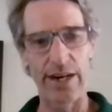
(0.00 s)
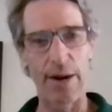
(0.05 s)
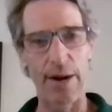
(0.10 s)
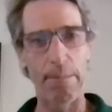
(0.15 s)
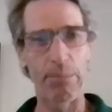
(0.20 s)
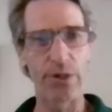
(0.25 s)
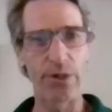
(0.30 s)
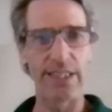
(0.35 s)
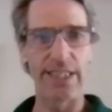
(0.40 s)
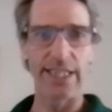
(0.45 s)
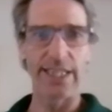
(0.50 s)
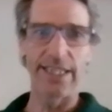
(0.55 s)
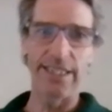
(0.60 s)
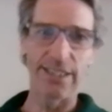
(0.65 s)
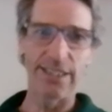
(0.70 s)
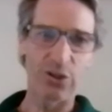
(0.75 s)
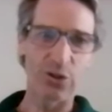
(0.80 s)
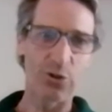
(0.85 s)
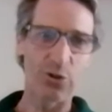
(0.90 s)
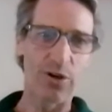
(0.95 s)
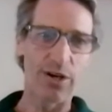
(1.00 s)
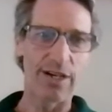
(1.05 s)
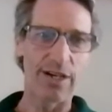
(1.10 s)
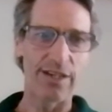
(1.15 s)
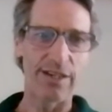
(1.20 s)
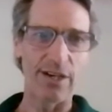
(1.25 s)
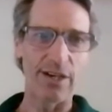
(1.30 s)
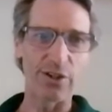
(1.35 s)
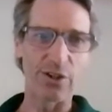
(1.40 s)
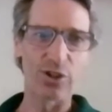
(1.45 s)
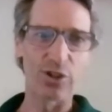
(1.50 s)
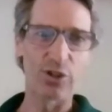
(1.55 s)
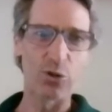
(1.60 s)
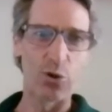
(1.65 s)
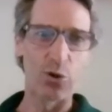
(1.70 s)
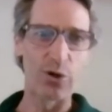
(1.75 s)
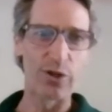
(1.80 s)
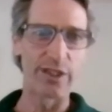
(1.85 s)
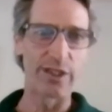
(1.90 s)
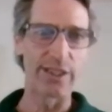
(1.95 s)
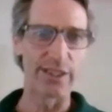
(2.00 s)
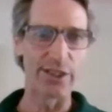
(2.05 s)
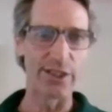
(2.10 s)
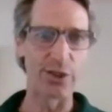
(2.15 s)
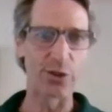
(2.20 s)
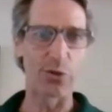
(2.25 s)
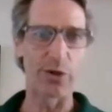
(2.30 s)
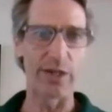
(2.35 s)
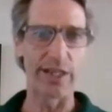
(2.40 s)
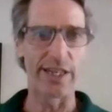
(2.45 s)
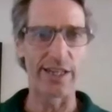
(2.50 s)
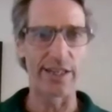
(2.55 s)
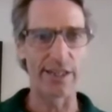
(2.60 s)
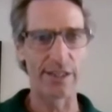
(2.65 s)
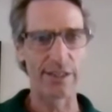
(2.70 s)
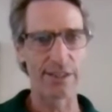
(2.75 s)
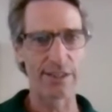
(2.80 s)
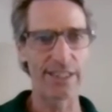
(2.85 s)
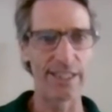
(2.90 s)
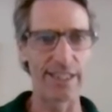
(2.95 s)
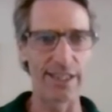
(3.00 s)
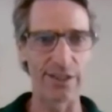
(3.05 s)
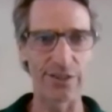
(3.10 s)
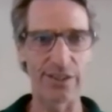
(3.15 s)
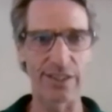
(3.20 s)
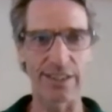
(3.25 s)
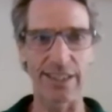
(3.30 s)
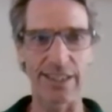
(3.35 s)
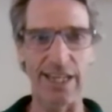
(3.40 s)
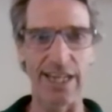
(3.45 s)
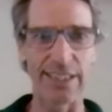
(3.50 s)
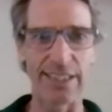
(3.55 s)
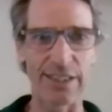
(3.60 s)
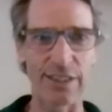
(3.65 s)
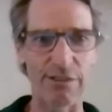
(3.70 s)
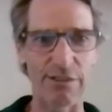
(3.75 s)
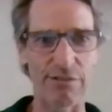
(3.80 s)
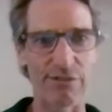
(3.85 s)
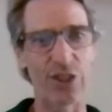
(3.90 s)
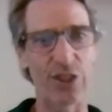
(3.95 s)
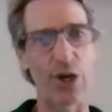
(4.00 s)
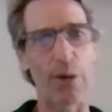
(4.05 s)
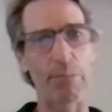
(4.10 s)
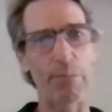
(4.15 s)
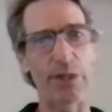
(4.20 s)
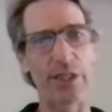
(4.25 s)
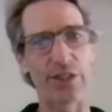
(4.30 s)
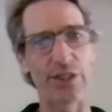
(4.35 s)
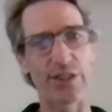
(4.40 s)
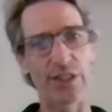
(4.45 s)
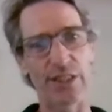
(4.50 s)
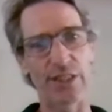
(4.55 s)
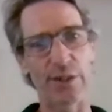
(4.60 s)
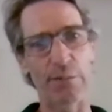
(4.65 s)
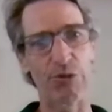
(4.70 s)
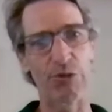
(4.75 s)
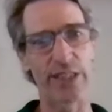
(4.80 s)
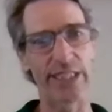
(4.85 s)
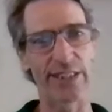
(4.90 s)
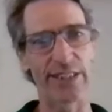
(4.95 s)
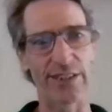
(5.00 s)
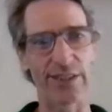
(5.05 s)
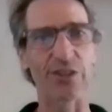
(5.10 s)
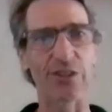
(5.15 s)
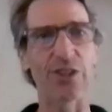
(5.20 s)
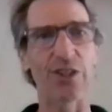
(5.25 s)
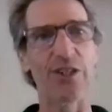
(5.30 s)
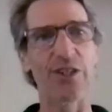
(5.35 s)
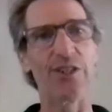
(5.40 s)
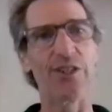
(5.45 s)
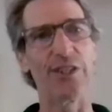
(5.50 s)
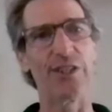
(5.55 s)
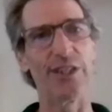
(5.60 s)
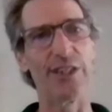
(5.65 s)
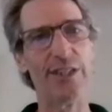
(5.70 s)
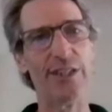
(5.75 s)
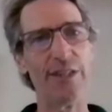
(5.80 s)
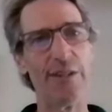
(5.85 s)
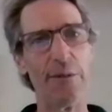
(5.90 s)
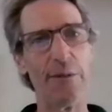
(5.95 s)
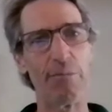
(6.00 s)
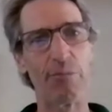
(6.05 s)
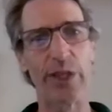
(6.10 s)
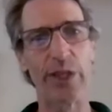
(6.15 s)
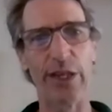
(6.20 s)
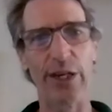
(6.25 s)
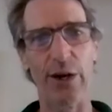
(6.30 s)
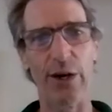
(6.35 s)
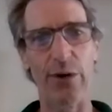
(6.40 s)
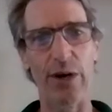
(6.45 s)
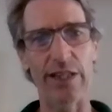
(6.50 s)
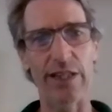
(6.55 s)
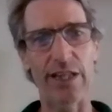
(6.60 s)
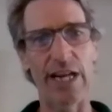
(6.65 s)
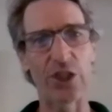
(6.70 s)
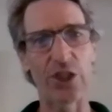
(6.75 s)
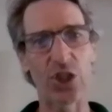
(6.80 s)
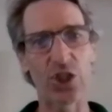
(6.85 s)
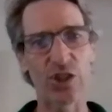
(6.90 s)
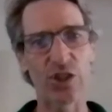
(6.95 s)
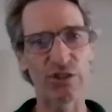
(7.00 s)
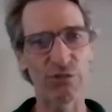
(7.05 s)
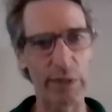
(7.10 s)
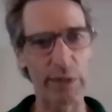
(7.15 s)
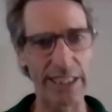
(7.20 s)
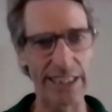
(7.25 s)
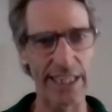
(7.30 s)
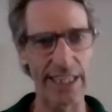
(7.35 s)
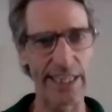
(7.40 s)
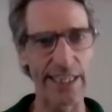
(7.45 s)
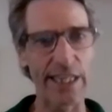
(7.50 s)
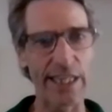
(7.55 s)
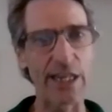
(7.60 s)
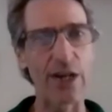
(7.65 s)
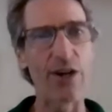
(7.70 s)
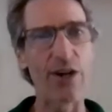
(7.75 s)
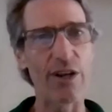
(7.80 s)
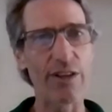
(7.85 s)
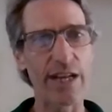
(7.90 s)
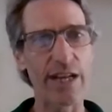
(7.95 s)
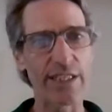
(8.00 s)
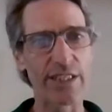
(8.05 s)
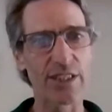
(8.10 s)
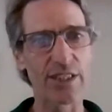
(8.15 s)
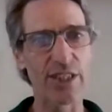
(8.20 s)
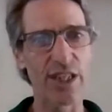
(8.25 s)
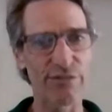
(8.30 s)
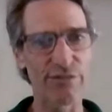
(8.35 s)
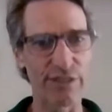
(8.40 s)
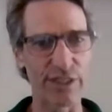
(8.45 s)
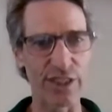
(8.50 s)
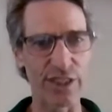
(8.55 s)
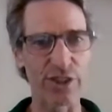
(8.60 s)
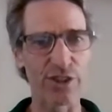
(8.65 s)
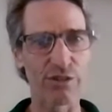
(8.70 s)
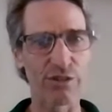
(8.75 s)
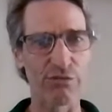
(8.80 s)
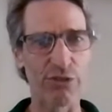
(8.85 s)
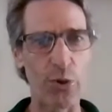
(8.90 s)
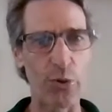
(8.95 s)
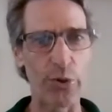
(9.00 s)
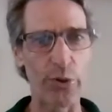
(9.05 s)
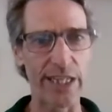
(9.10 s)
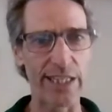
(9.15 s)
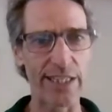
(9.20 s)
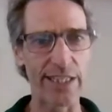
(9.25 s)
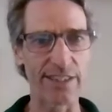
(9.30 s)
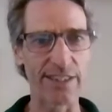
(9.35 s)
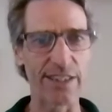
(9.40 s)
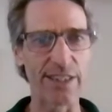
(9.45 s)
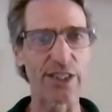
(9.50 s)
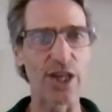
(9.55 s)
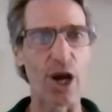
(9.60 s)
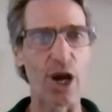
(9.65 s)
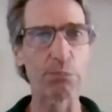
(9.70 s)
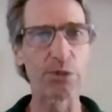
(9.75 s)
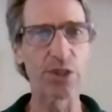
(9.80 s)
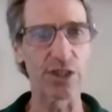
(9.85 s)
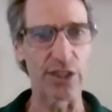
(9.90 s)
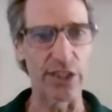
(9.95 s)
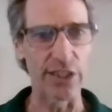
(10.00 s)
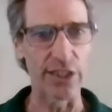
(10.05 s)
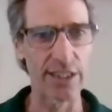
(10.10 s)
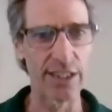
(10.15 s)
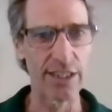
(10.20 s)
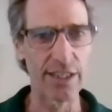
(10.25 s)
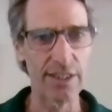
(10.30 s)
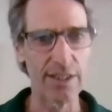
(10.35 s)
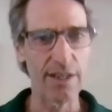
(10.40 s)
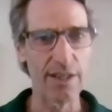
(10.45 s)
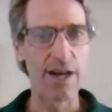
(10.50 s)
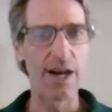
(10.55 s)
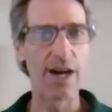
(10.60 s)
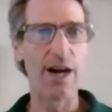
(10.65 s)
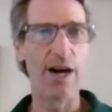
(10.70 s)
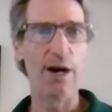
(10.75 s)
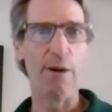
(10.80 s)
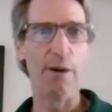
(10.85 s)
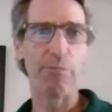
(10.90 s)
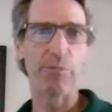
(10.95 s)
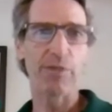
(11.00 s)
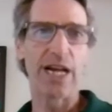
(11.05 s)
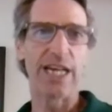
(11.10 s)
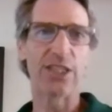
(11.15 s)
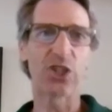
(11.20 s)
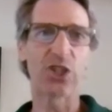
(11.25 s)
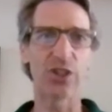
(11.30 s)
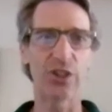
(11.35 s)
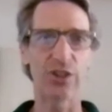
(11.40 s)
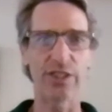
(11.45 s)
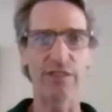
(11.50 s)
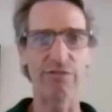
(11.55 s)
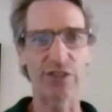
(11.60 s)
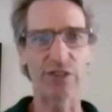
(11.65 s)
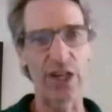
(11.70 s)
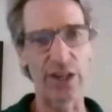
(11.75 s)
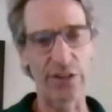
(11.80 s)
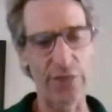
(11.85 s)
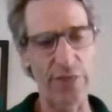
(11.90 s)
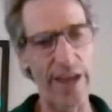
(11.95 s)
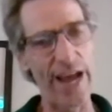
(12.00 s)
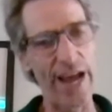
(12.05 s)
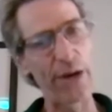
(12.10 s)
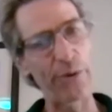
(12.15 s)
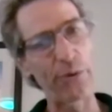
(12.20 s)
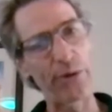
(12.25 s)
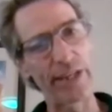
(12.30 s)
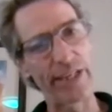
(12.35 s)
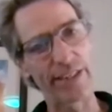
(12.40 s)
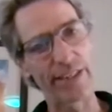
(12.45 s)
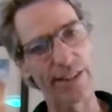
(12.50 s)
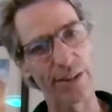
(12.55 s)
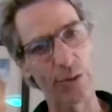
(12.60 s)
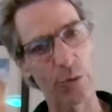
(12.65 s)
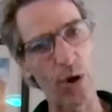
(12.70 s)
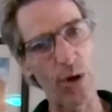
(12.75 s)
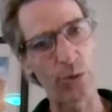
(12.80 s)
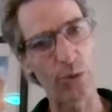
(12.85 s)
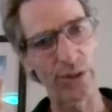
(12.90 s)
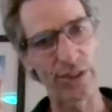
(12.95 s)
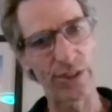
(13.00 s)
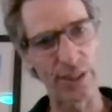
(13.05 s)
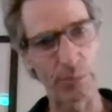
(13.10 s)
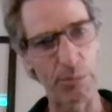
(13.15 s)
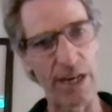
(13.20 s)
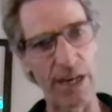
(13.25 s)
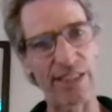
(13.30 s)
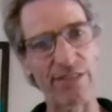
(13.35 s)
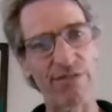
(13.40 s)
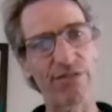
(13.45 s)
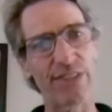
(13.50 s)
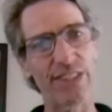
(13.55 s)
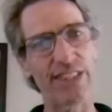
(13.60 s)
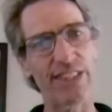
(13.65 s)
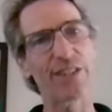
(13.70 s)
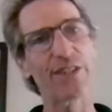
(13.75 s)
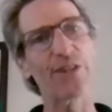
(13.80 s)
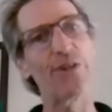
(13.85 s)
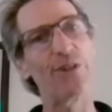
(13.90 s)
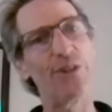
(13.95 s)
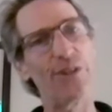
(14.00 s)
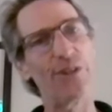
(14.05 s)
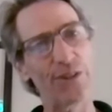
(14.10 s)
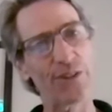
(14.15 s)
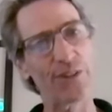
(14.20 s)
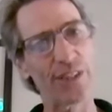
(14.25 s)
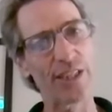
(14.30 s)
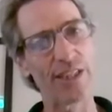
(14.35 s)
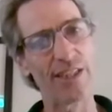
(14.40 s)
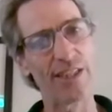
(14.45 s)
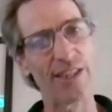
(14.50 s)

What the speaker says: I'm putting it into our storage, where, to kind of jump into your Brandon Turner, I should have been taking all that stuff and just throwing it in the dumpster. I should have done that with what was in my vehicles